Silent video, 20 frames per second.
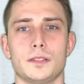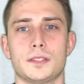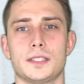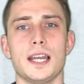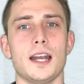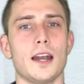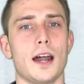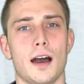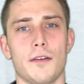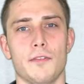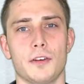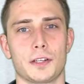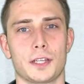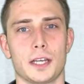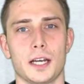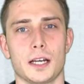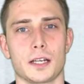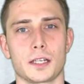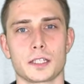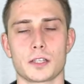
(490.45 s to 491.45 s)
there are other
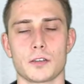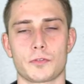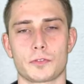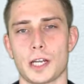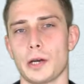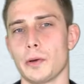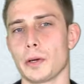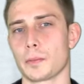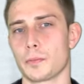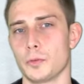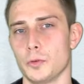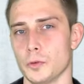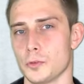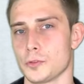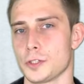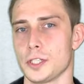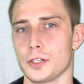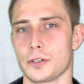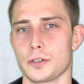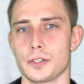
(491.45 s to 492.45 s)
kinds of direct
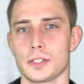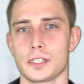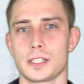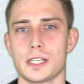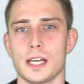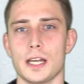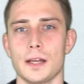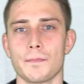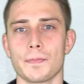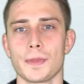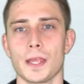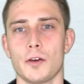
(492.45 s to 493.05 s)
proofs you could say.